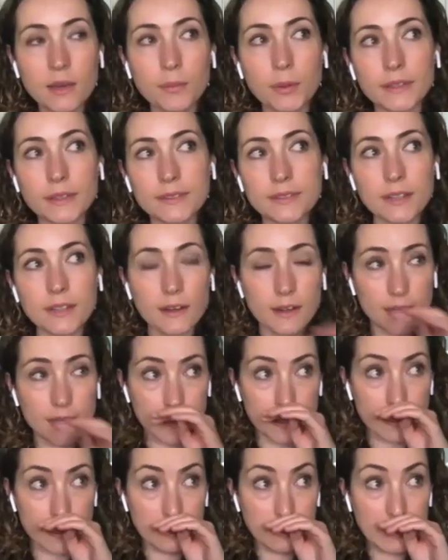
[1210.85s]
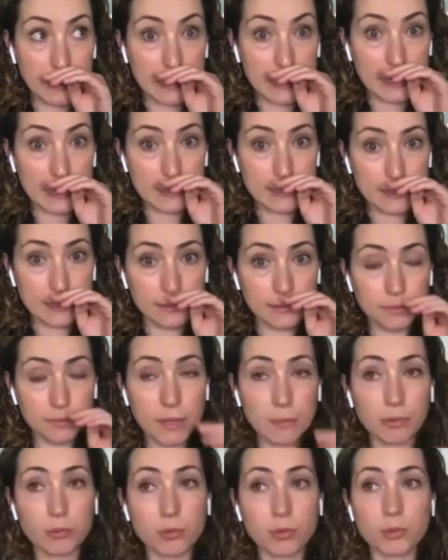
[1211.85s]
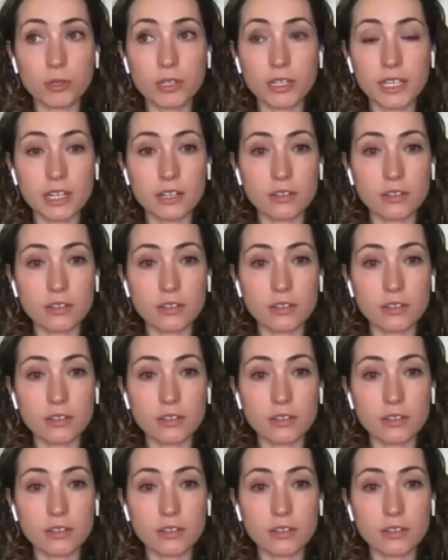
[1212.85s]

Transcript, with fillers: but starting in the mid 90s, people were really